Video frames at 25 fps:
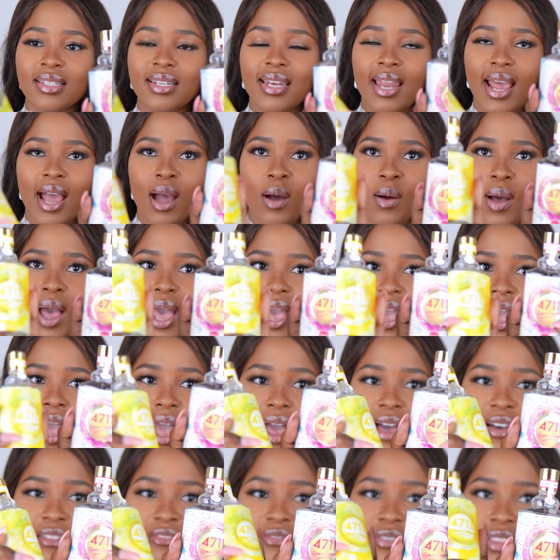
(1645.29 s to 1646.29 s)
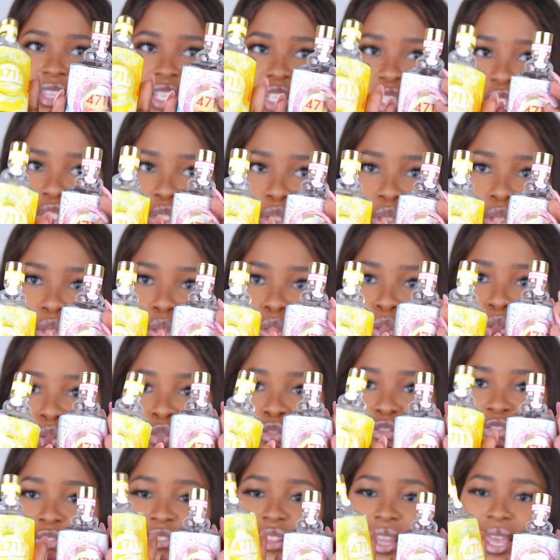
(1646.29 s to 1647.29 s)
Now I have these
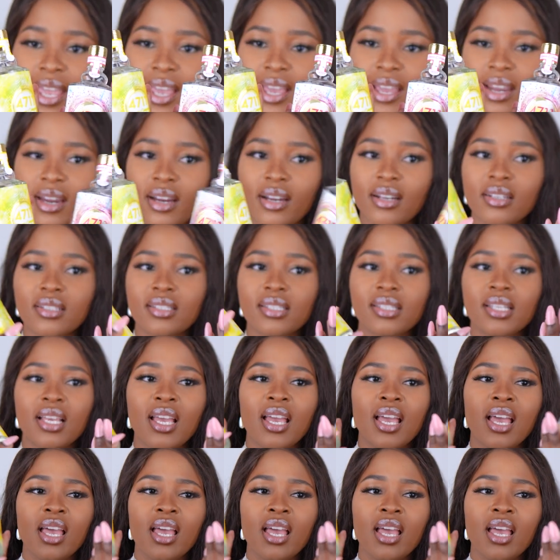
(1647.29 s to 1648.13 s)
two flankers.